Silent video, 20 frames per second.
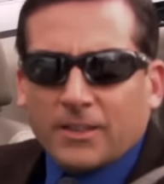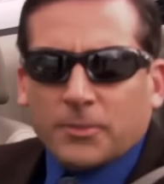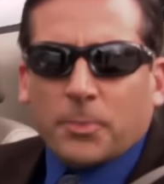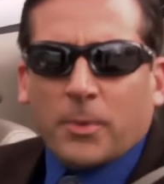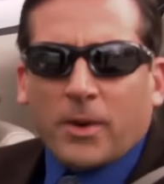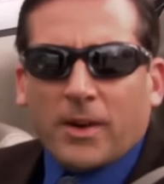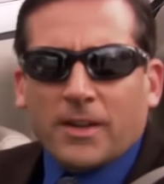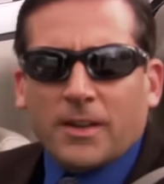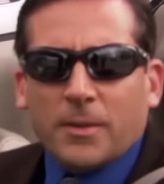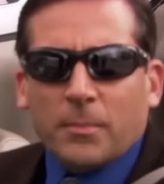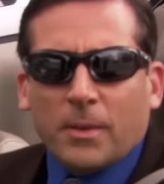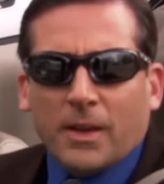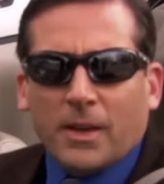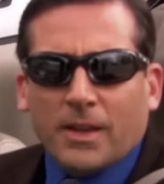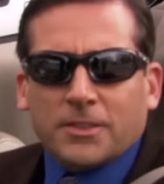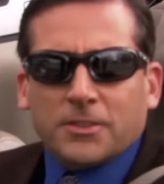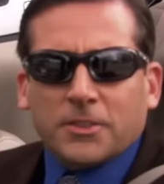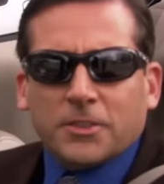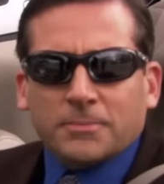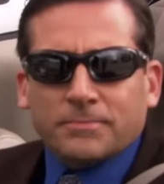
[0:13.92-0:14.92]
It's Britney,
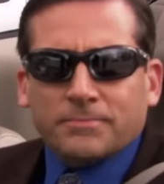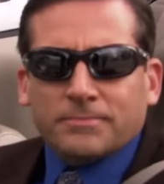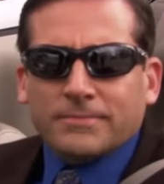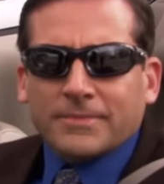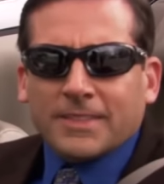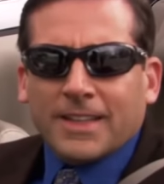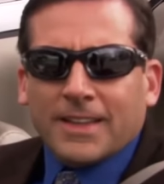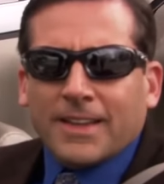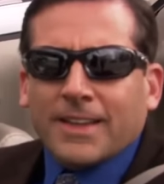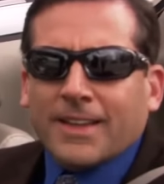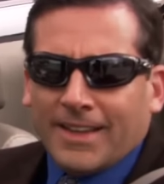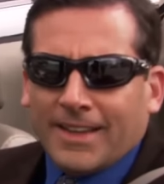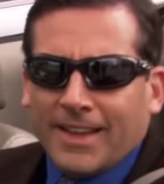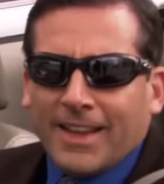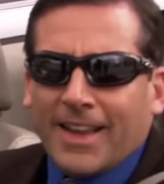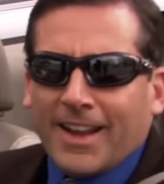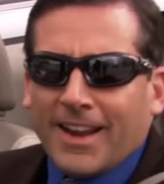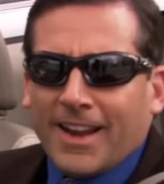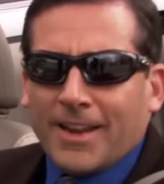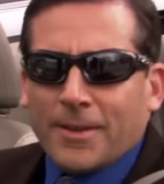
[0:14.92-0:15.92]
bitch.
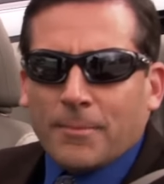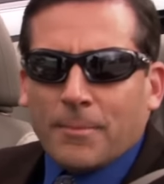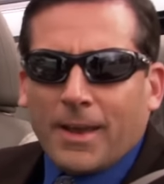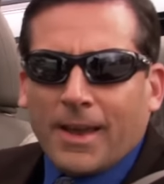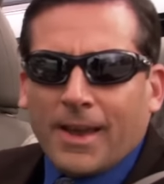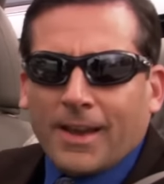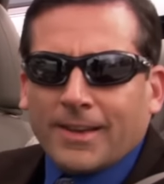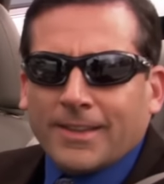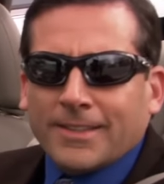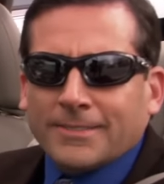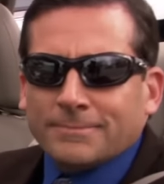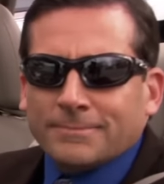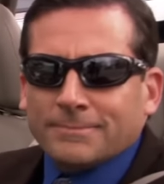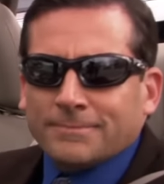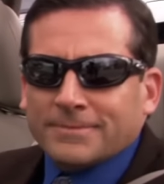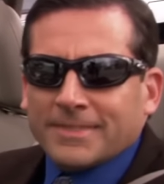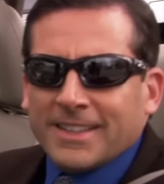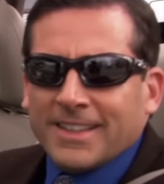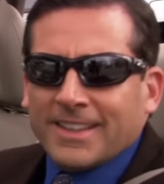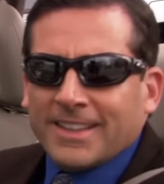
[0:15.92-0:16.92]
And I am back
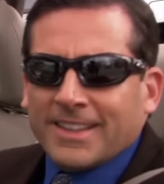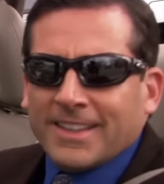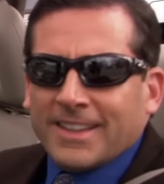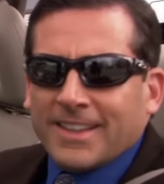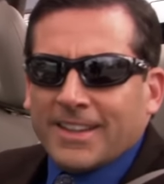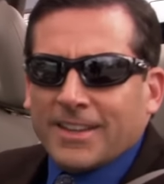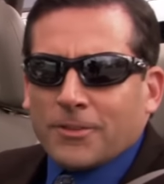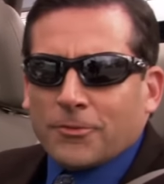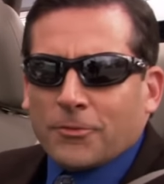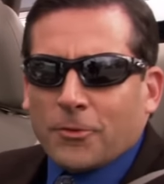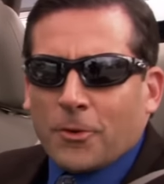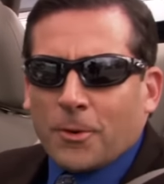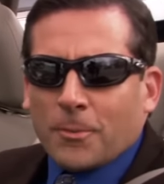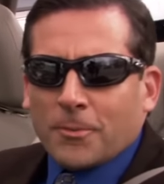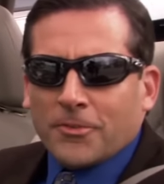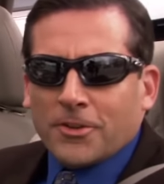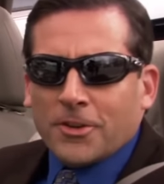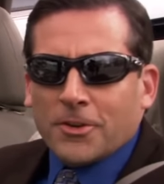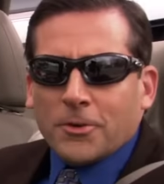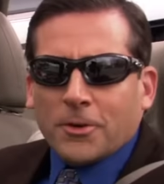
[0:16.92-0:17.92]
in the
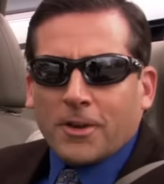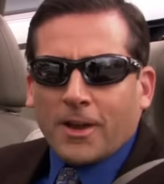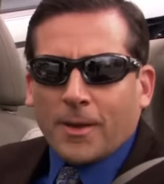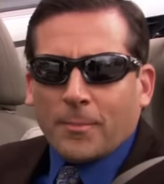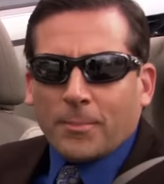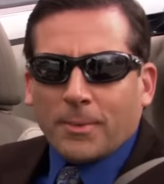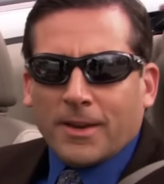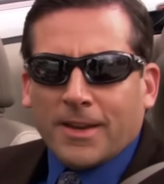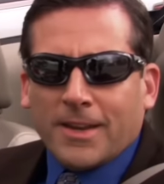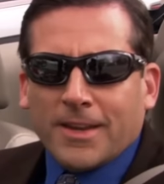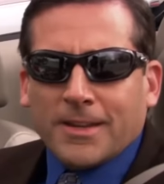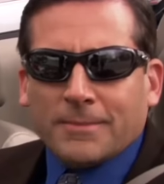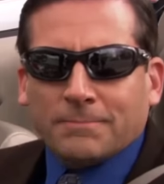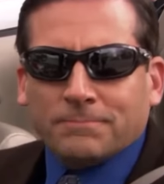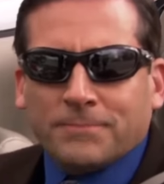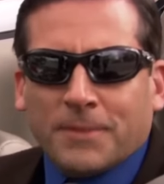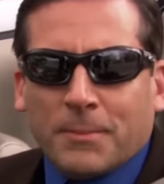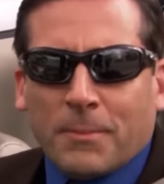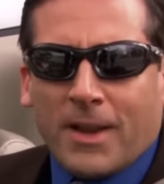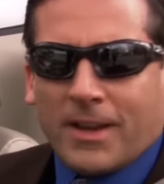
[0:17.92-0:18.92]
form of a new company,
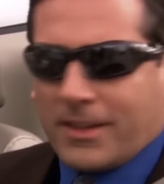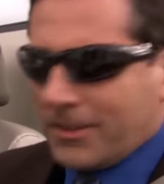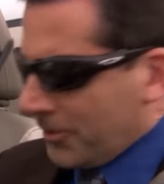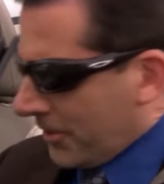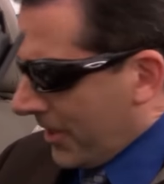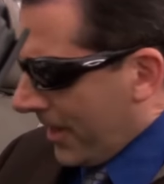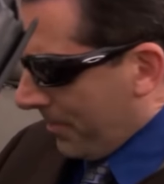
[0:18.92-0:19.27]
the Michael